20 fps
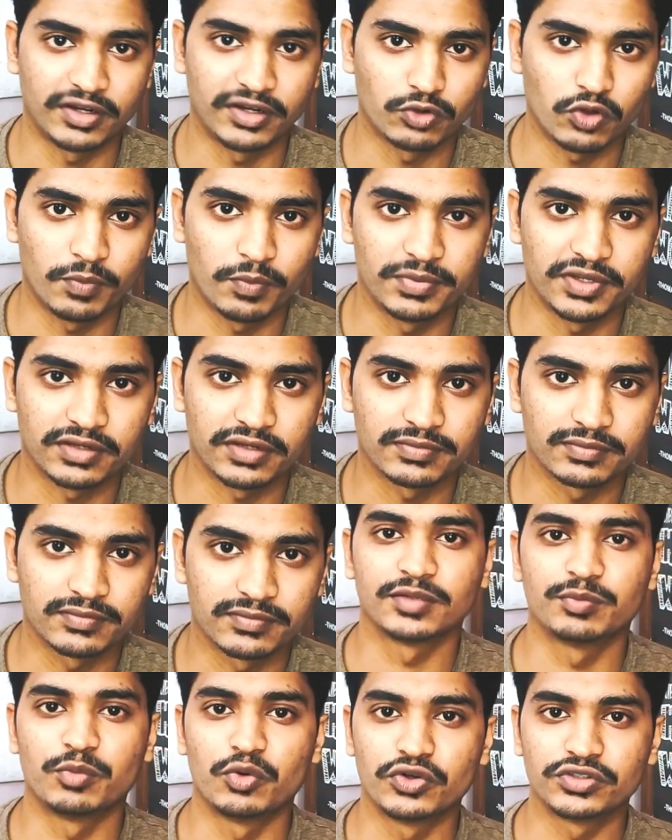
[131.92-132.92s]
that topic.
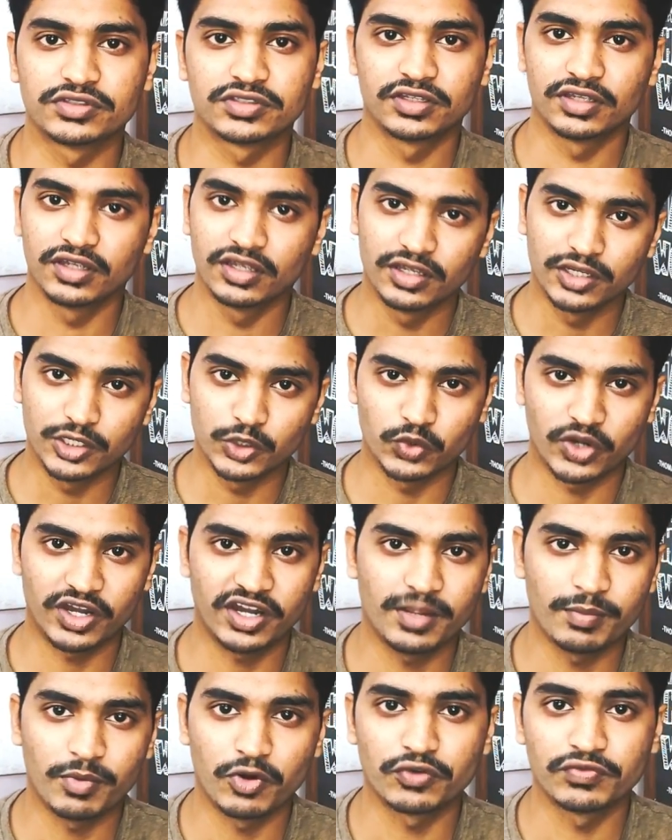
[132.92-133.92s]
Suppose you
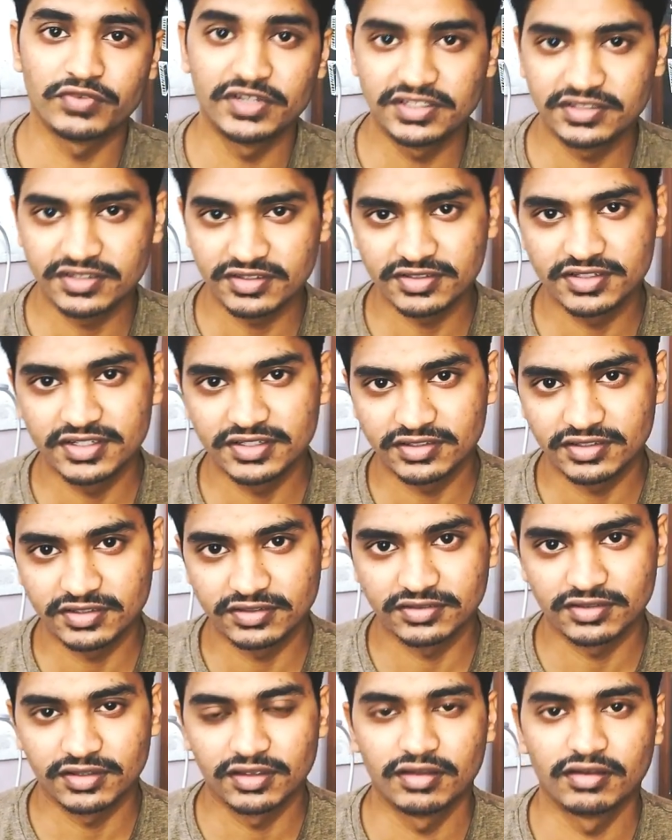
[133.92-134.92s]
read about Wilson's
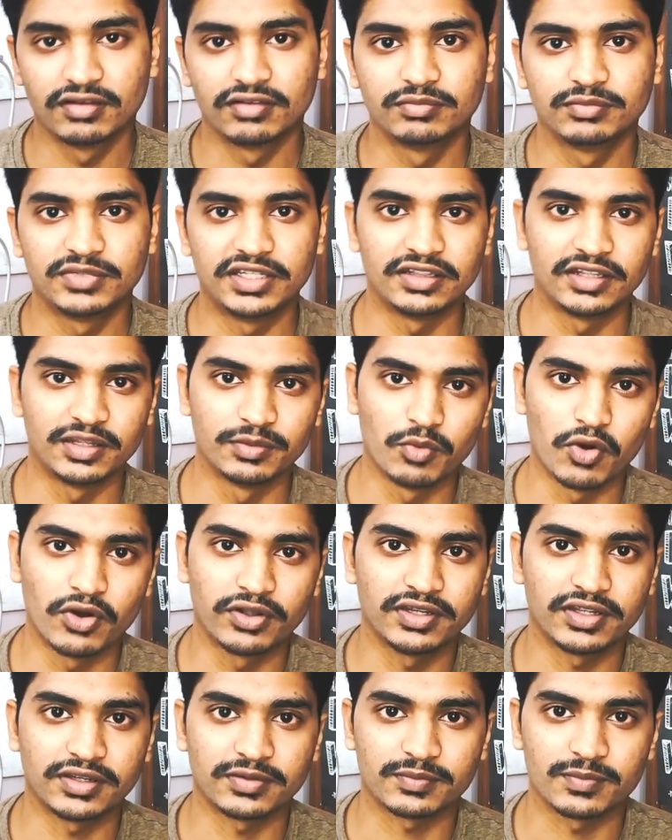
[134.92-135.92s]
disease in the
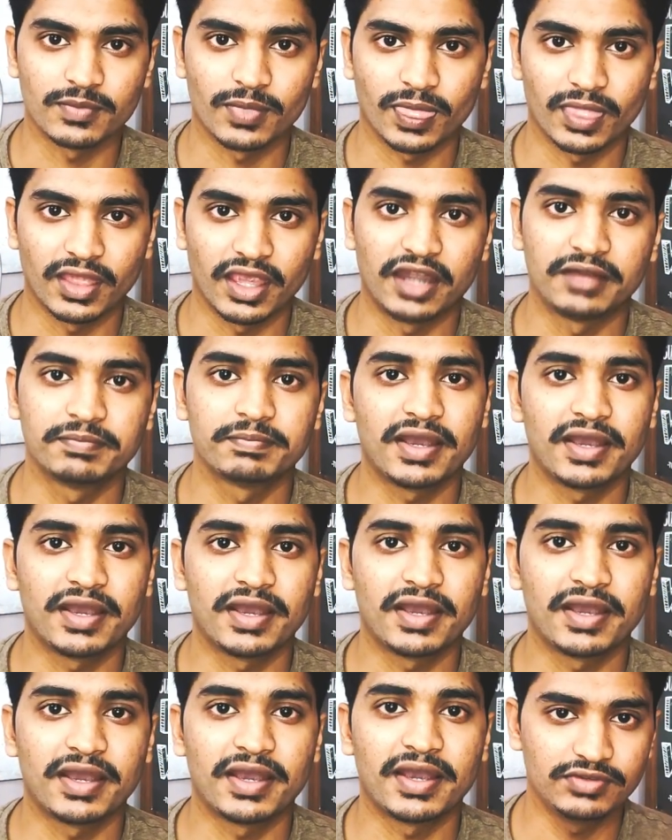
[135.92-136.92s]
morning and by
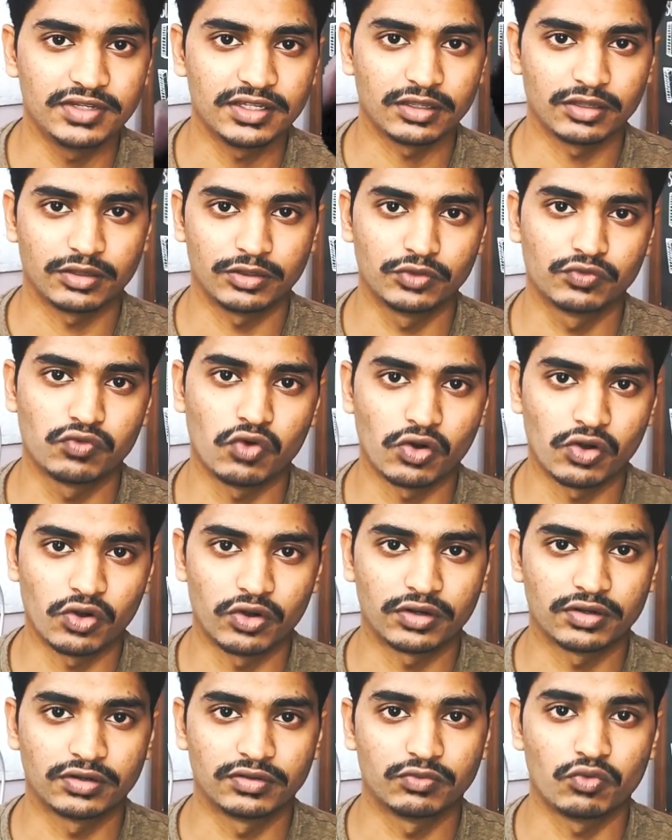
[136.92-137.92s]
the evening you
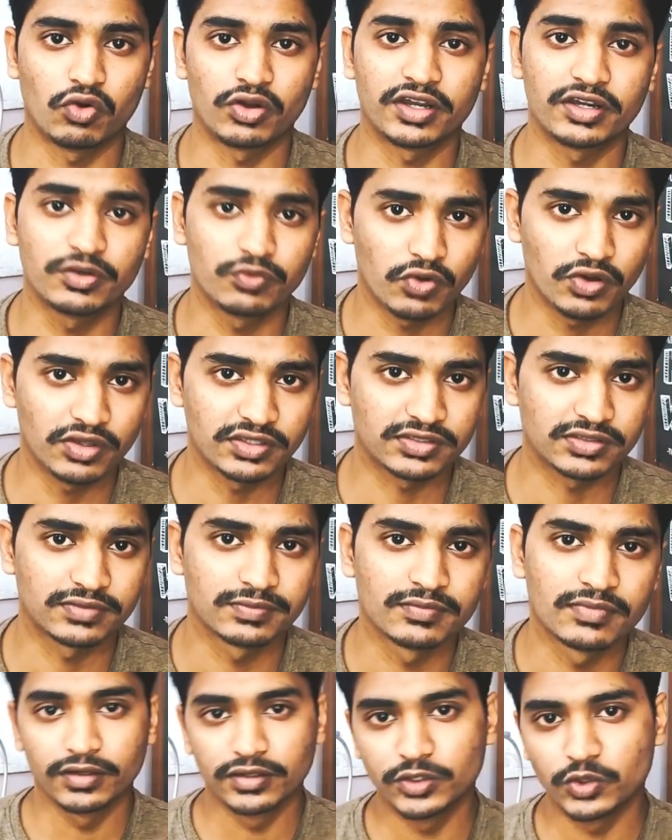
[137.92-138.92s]
forgot what it was.
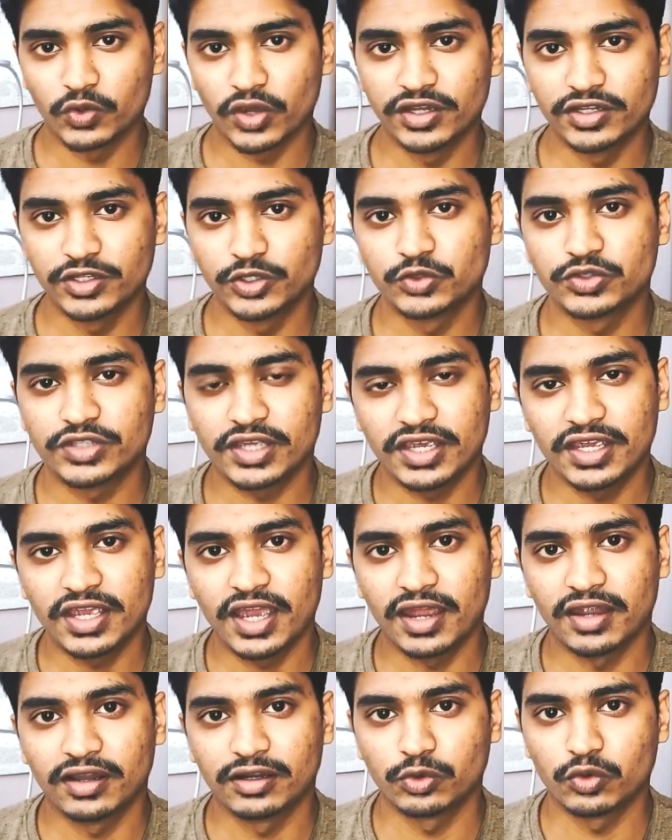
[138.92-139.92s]
You can use A
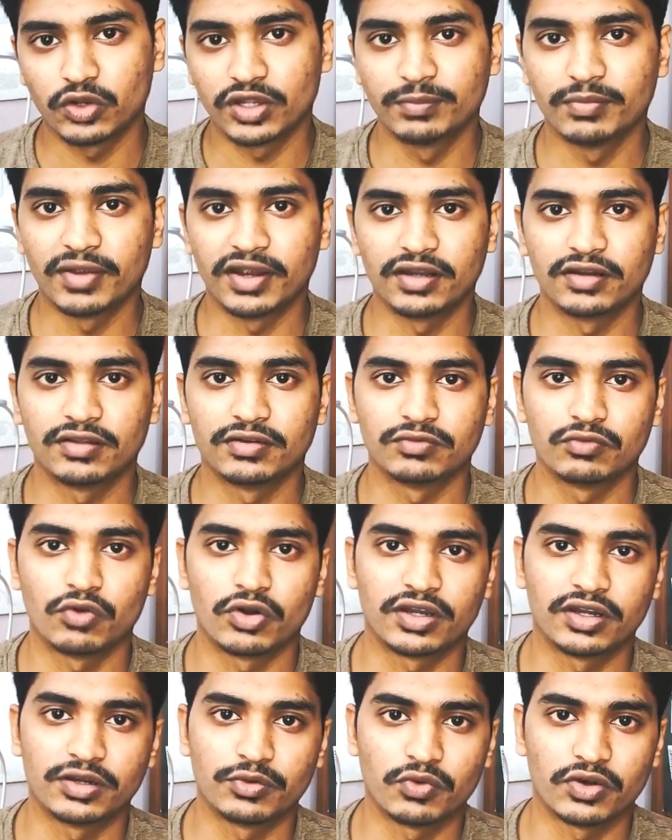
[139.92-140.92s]
I to remind
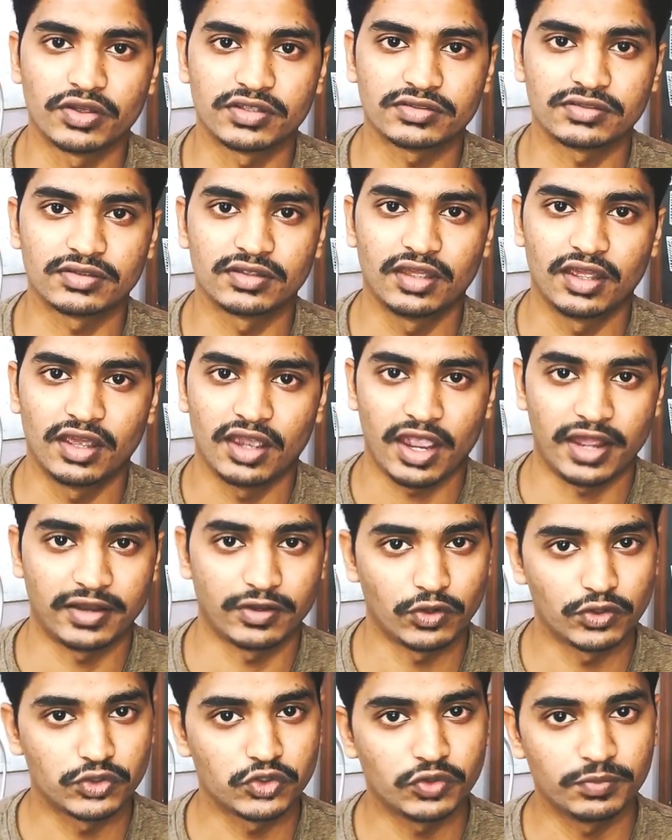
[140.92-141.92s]
what it was
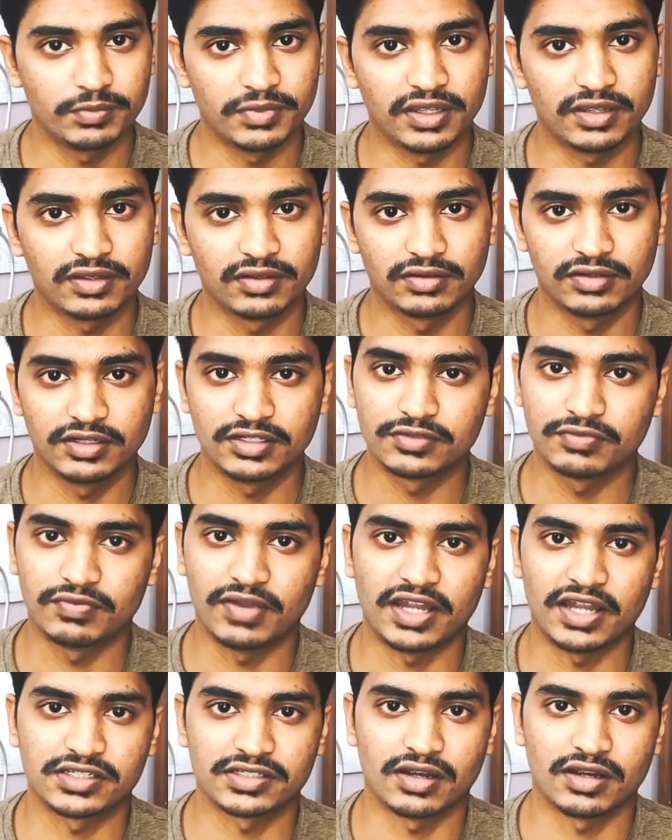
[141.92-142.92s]
and also make its
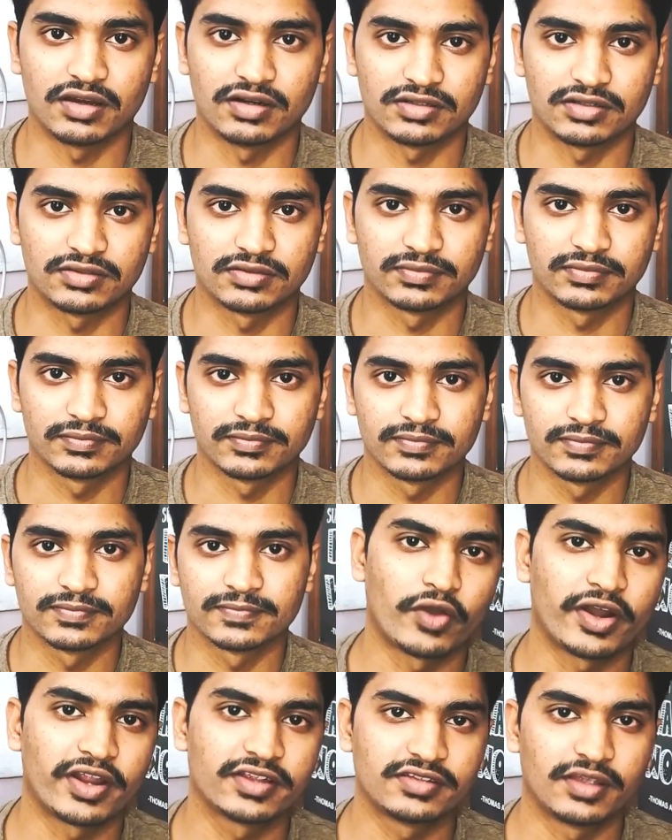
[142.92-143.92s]
flashcards.
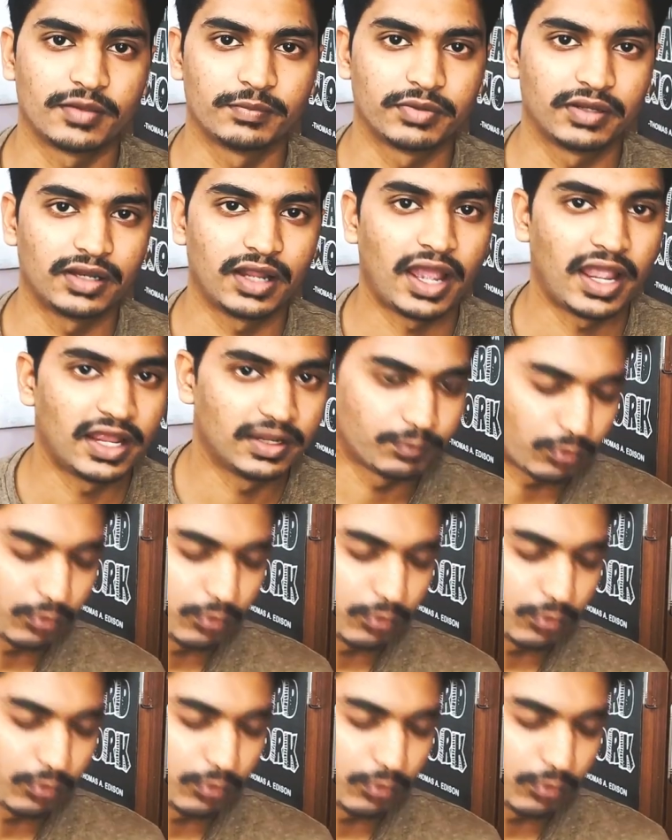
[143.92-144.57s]
For example, I'll